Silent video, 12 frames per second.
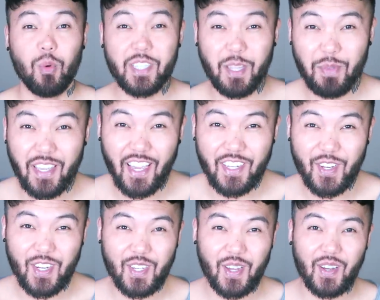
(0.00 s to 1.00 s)
What's up, you
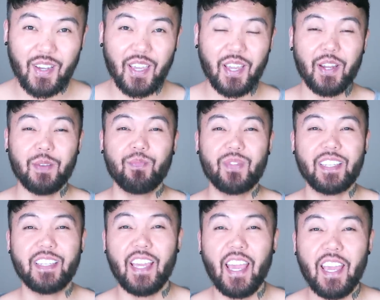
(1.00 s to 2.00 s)
guys? Josh Tongol here.
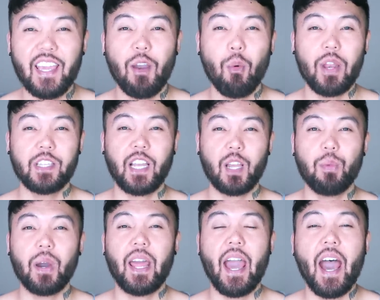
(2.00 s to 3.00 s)
Today, I want to talk
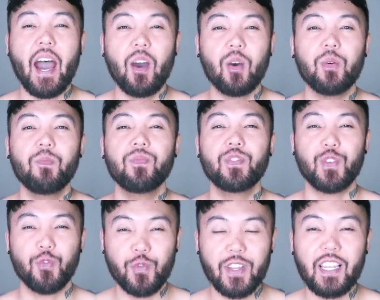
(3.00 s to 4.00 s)
about how
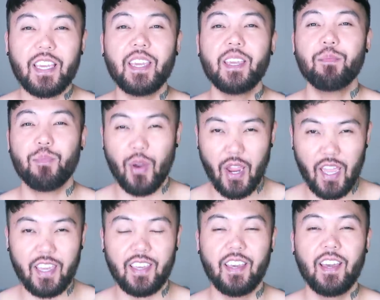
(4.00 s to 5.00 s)
to really
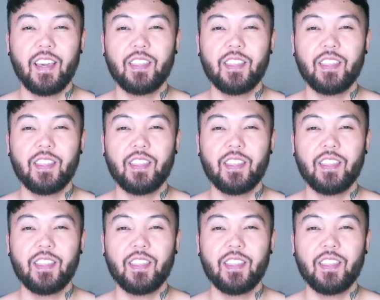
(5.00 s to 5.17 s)
pray